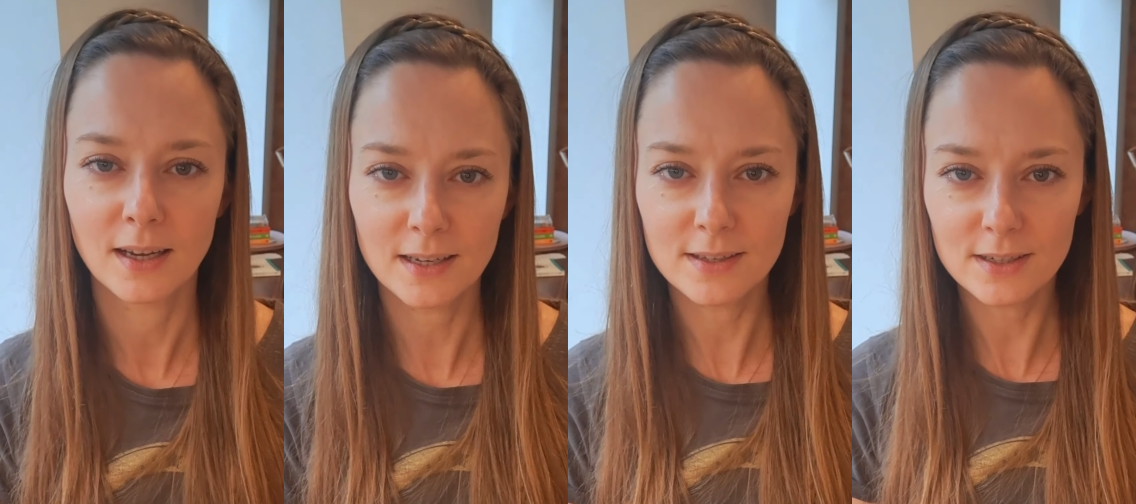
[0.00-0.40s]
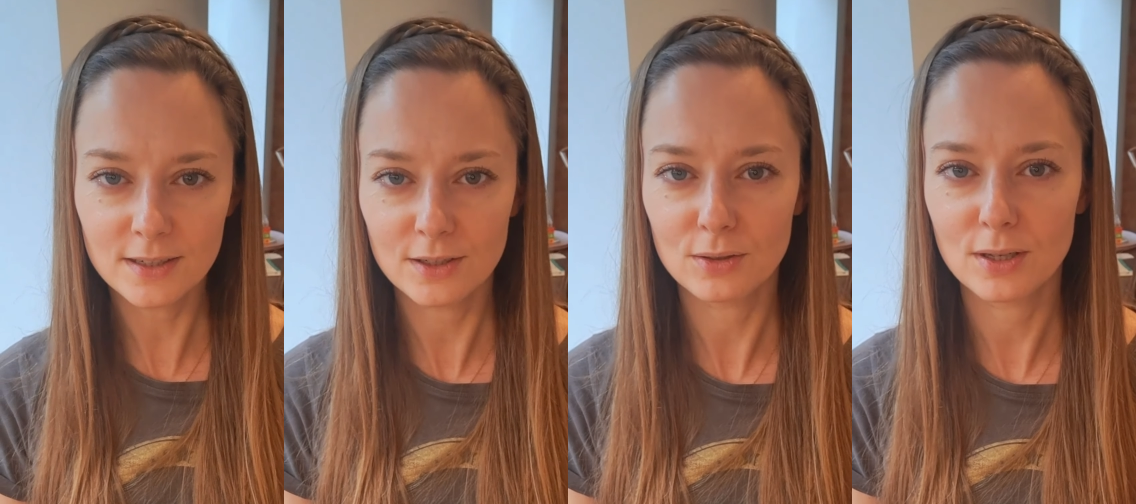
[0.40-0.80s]
Hi there,
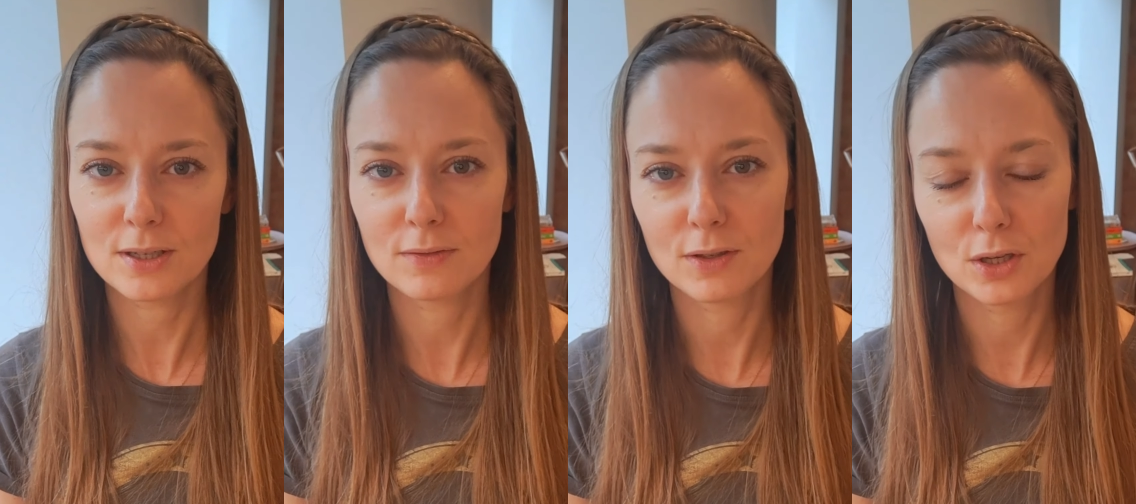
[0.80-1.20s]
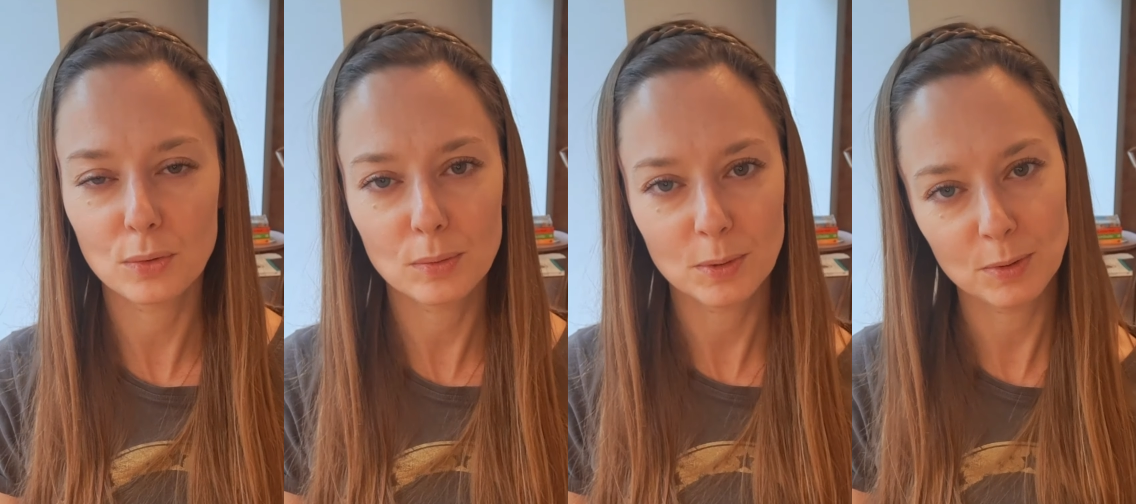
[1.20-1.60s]
in today's video
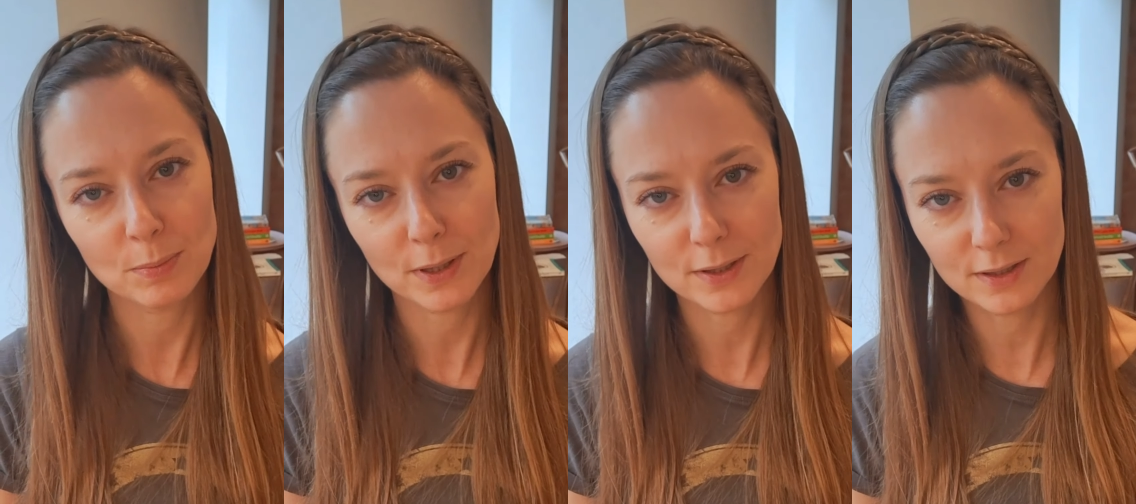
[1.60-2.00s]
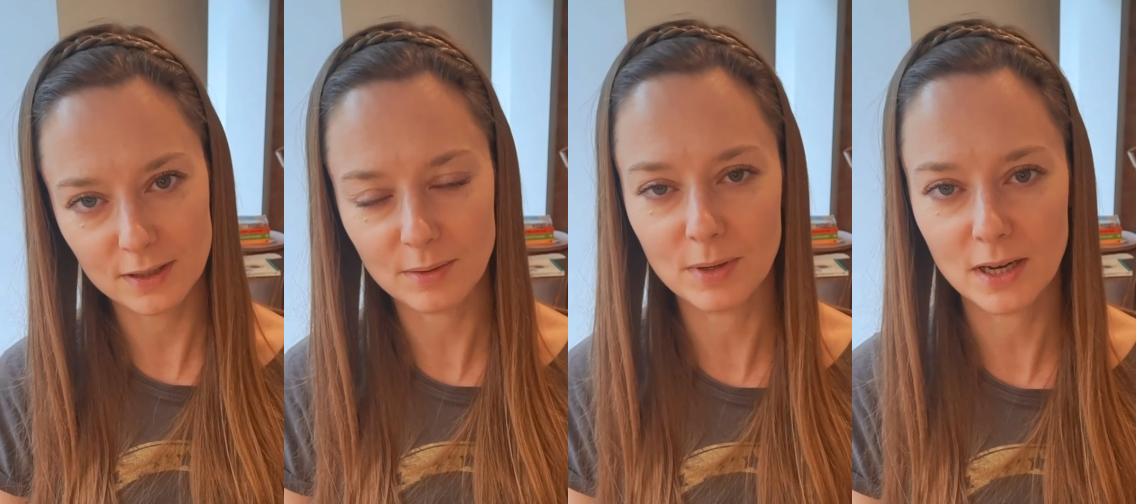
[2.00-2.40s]
we'll be preparing
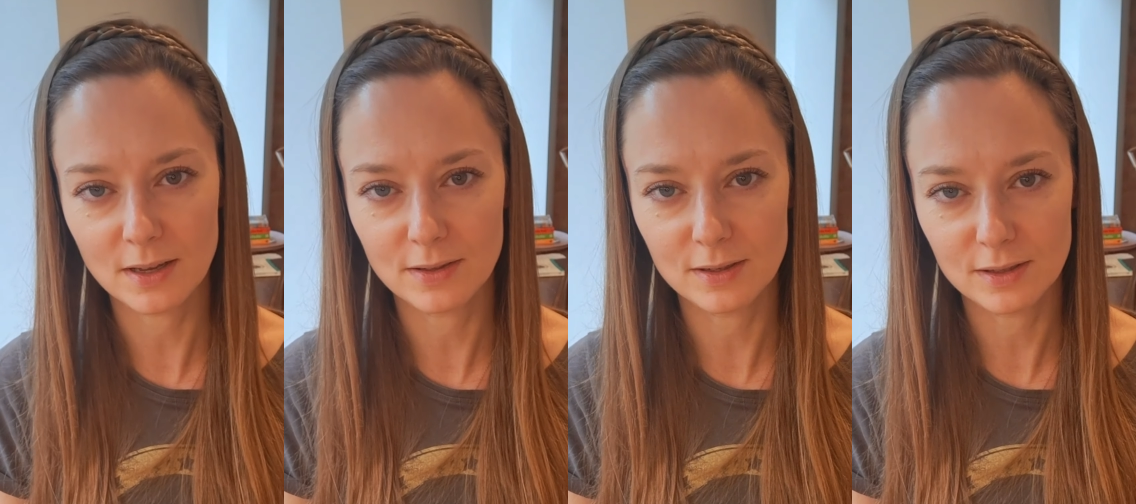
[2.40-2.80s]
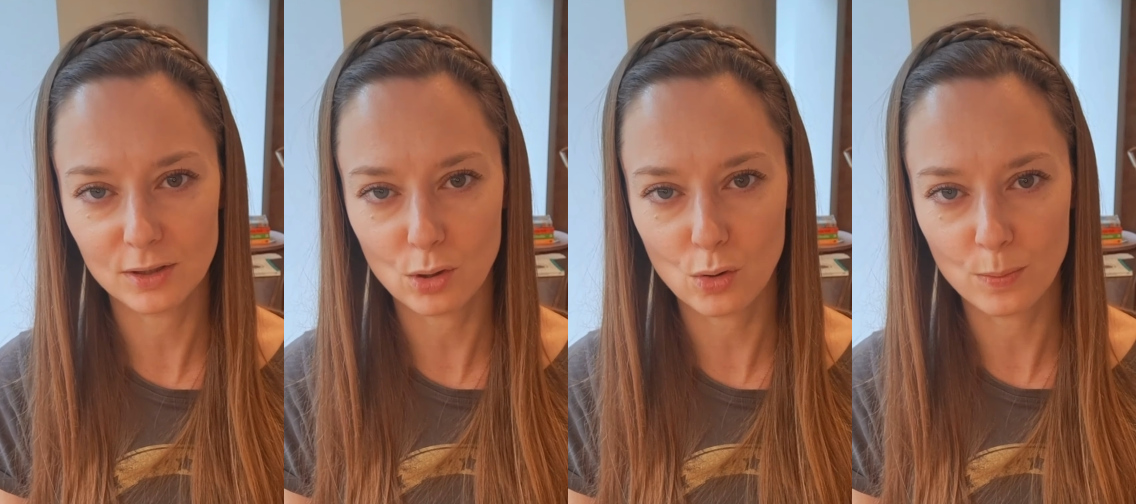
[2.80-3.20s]
some candles at
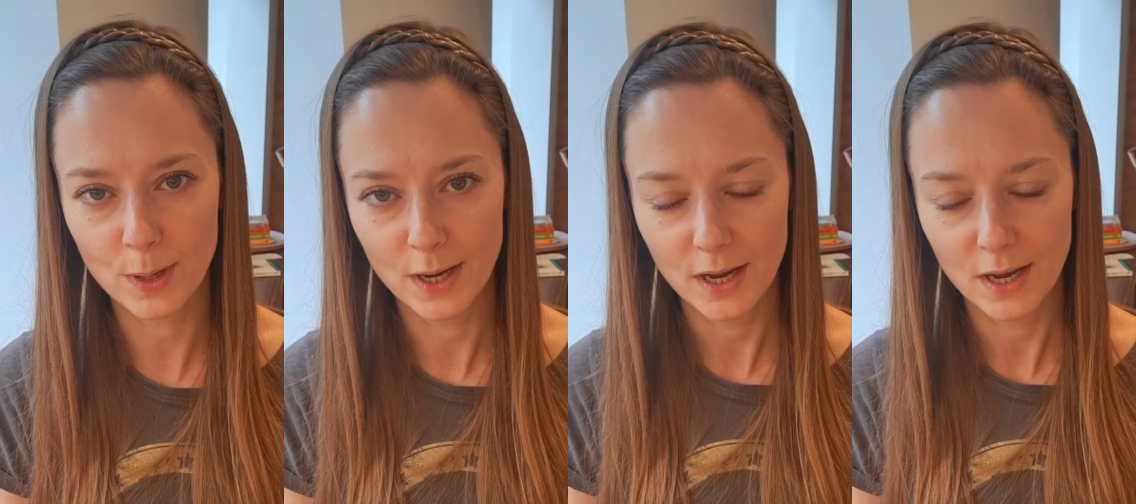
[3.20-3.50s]
home,